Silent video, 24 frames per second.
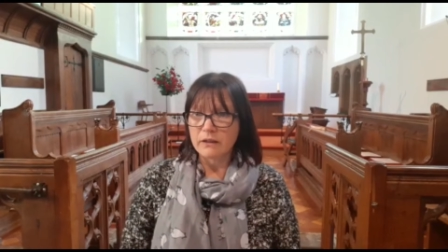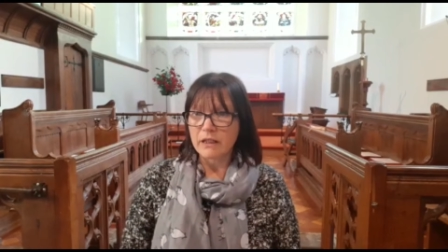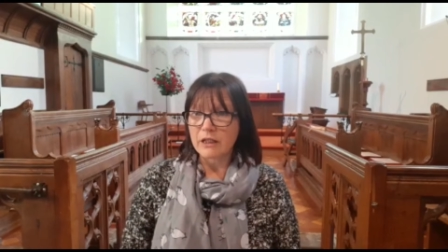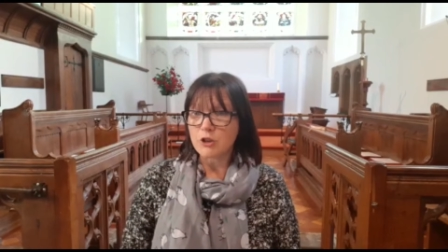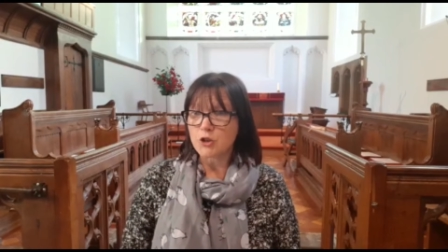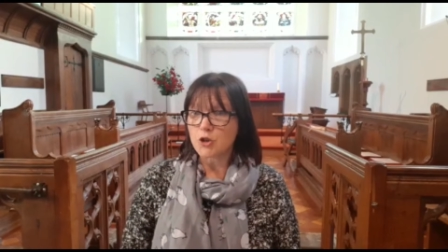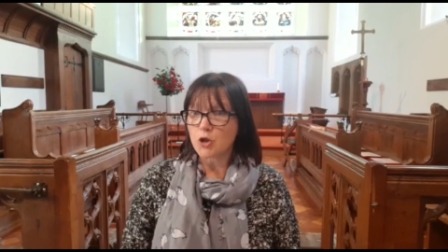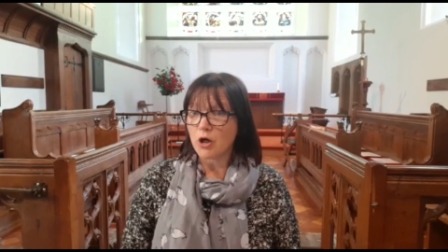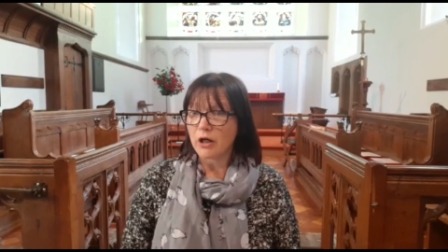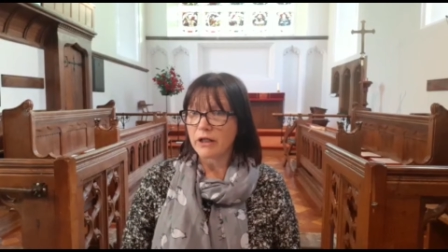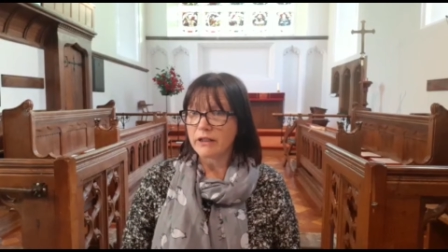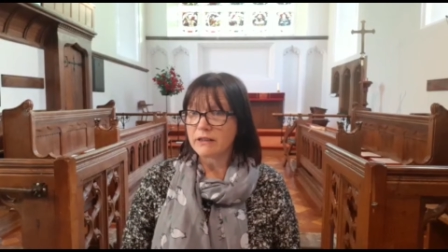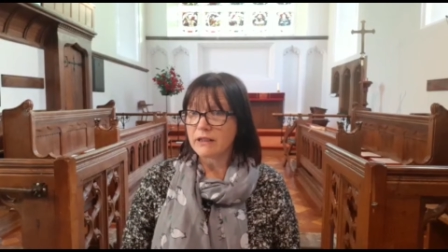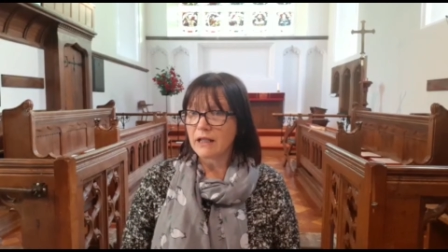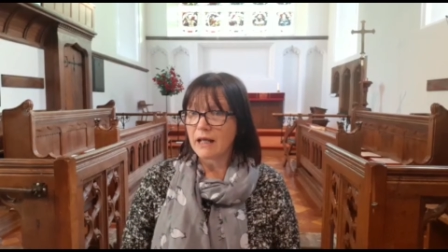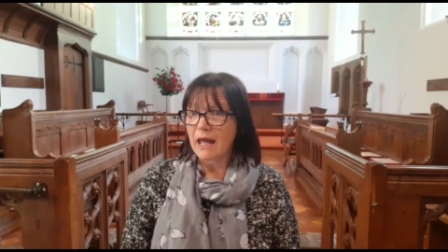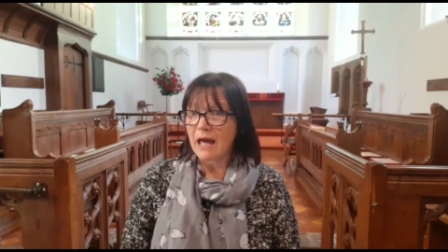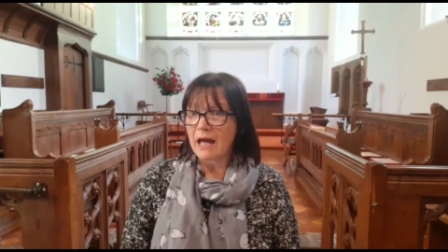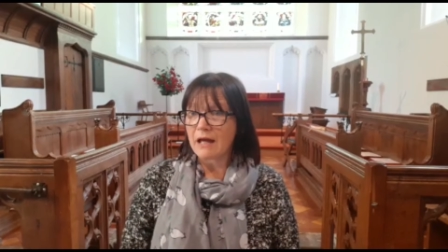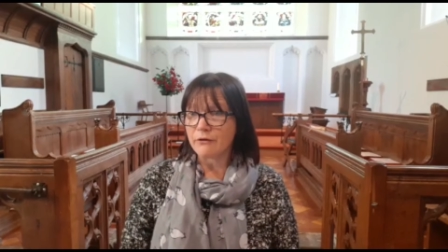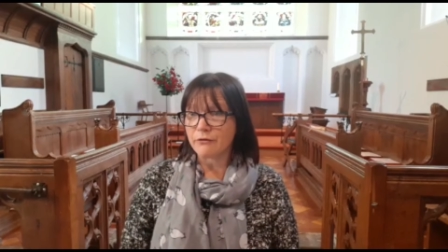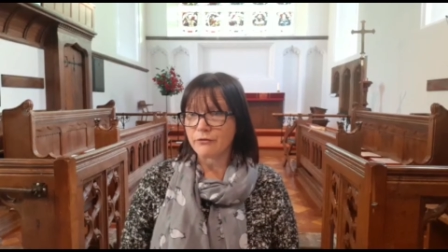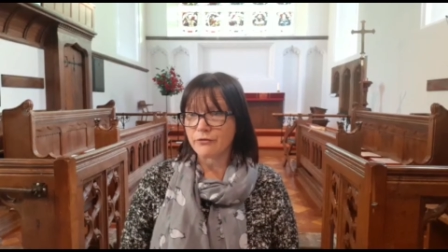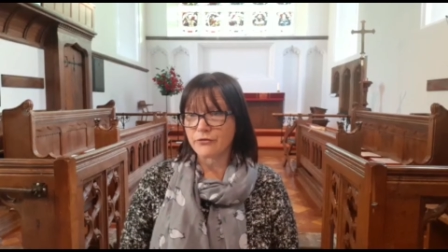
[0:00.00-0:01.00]
They tried the
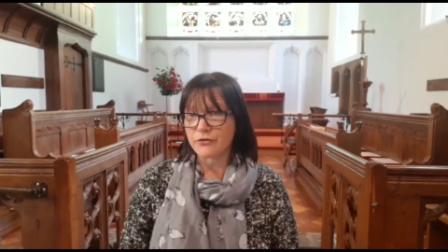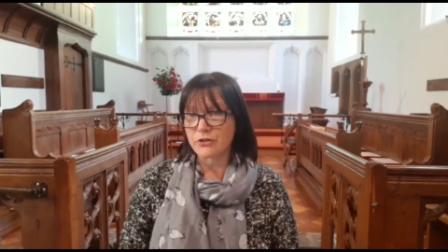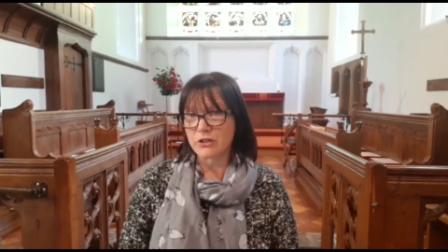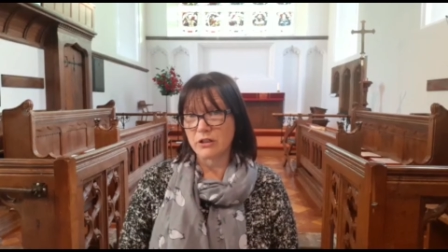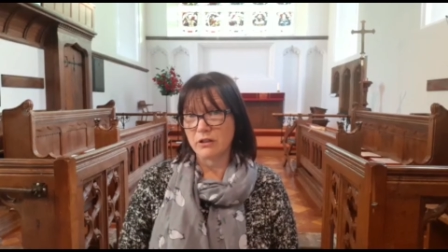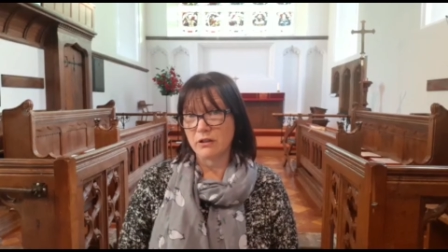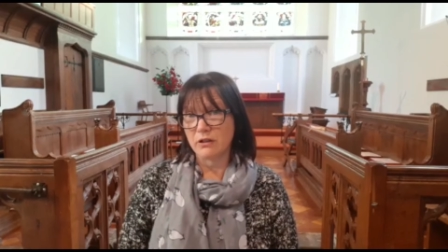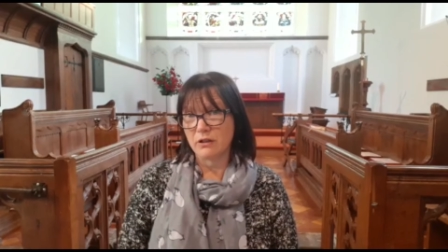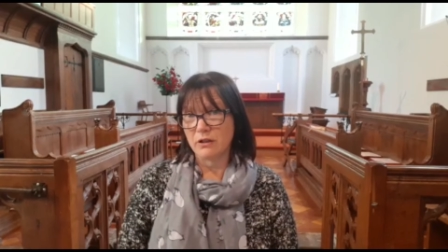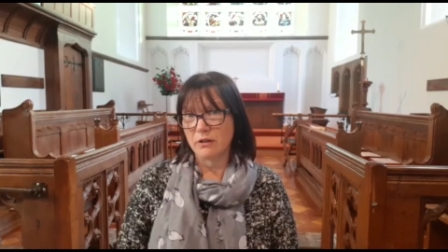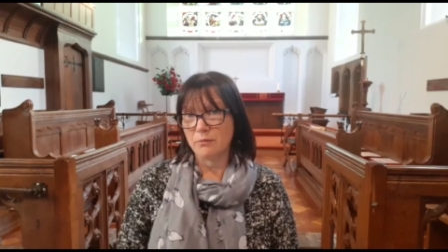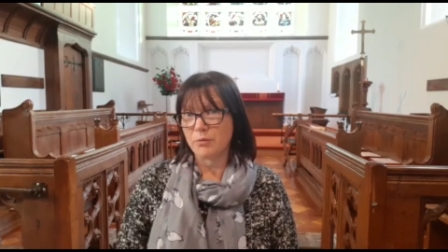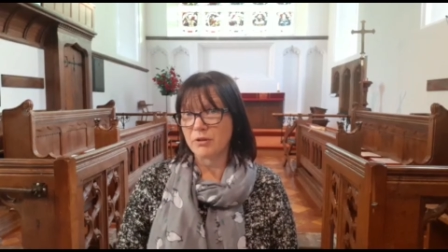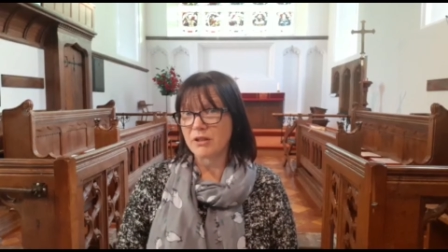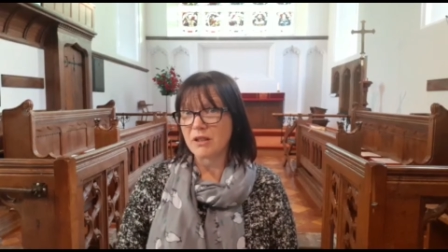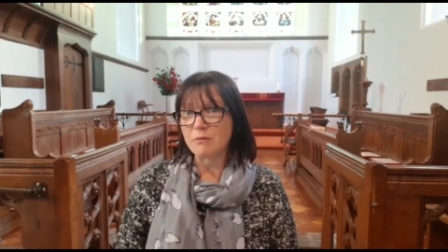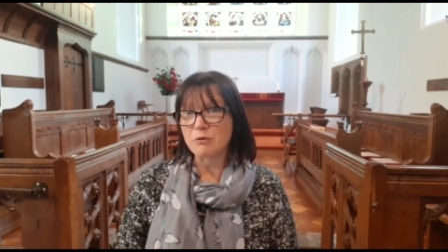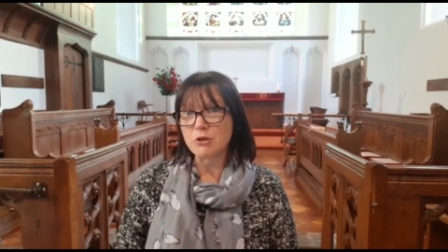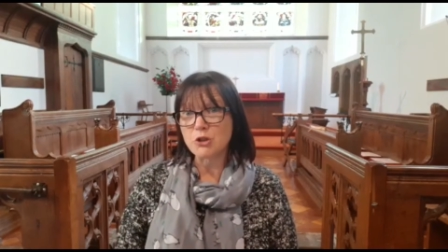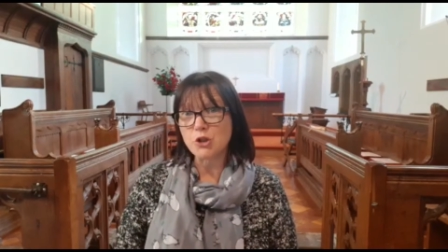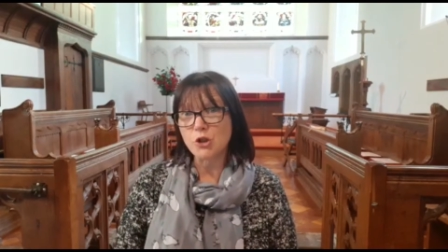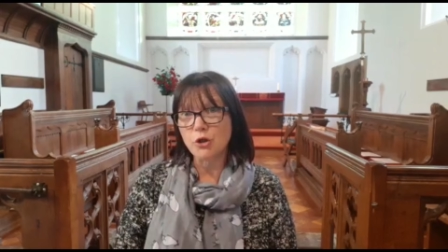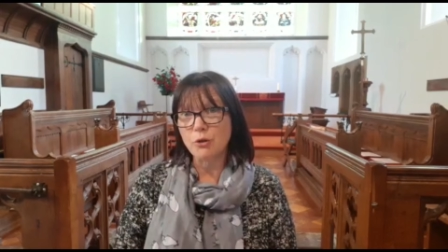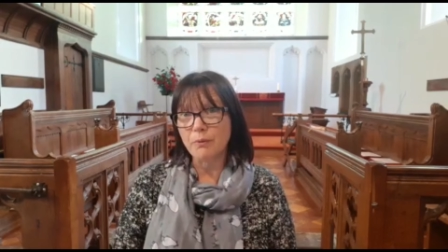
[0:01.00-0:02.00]
left but
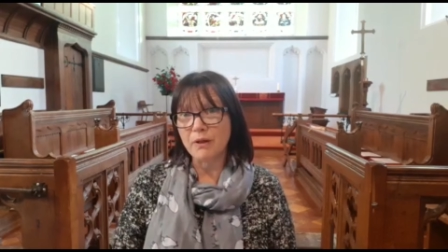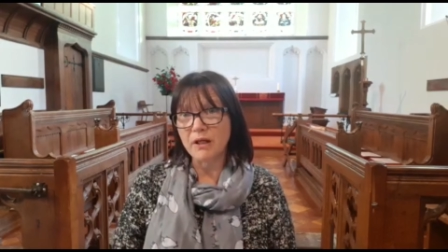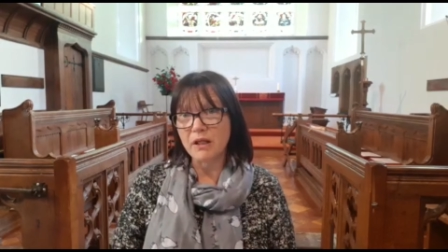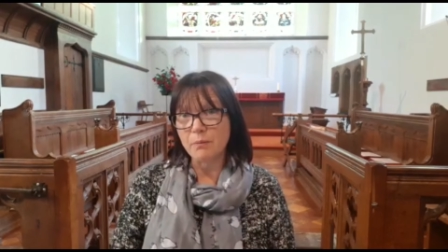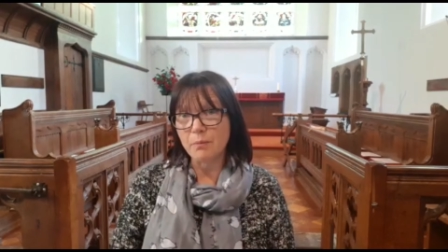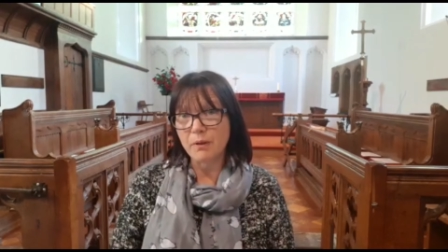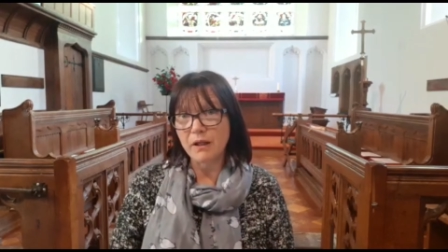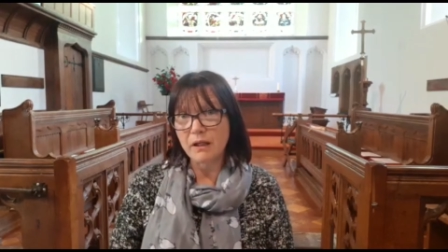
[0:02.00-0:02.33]
there was too many